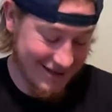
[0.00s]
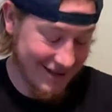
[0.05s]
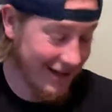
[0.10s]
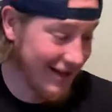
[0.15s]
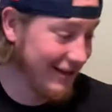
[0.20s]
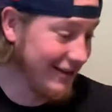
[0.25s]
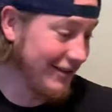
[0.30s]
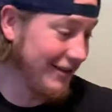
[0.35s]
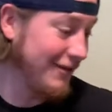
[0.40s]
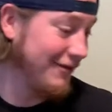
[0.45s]

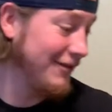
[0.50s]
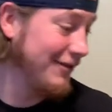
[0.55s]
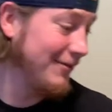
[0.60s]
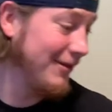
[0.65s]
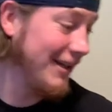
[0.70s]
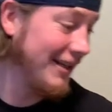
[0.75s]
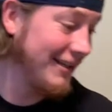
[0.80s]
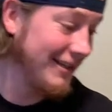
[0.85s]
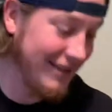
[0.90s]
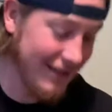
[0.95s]
I love it,
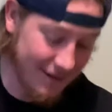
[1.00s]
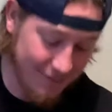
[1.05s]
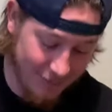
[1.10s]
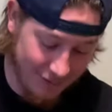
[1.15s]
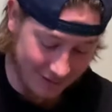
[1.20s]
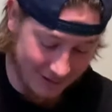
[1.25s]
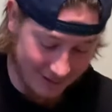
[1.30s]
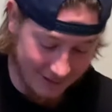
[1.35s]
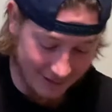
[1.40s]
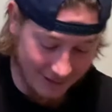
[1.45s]
man. They
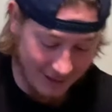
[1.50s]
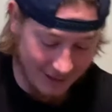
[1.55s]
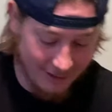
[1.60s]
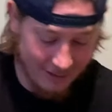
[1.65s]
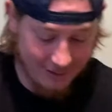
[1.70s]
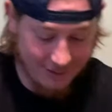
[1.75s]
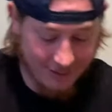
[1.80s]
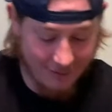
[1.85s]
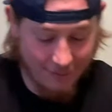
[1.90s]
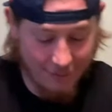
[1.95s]
put,
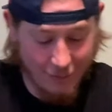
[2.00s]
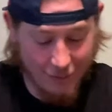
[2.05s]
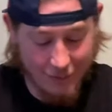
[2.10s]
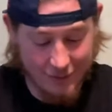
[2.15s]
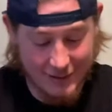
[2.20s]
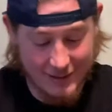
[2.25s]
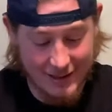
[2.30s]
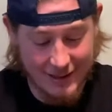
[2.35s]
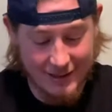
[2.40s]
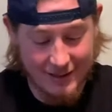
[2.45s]
like, more
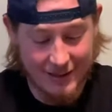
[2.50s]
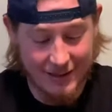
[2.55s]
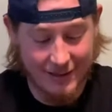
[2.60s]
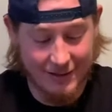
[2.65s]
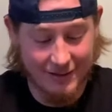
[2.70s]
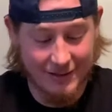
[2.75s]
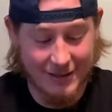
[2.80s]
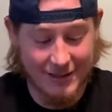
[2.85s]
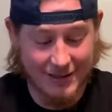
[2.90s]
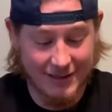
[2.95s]

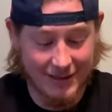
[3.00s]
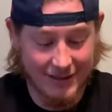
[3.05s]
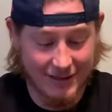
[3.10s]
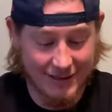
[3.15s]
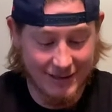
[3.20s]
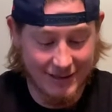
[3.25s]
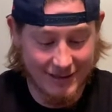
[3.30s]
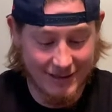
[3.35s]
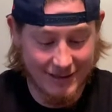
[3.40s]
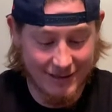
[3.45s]
detail into
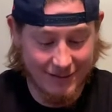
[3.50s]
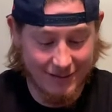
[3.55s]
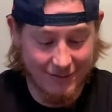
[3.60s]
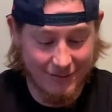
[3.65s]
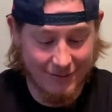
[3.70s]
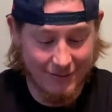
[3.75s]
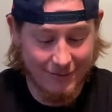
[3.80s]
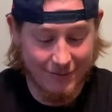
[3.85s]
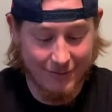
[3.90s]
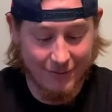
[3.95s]
these
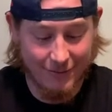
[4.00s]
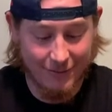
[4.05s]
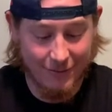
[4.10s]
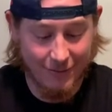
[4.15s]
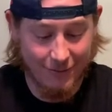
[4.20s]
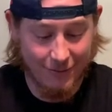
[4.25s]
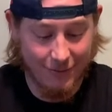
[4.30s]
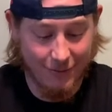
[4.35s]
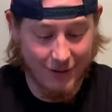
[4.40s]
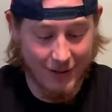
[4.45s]
two
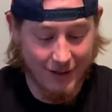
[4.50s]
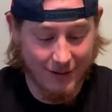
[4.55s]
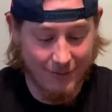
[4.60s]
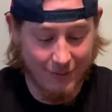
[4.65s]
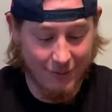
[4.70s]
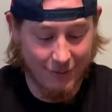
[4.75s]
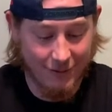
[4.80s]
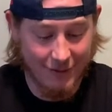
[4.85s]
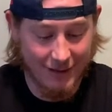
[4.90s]
way more.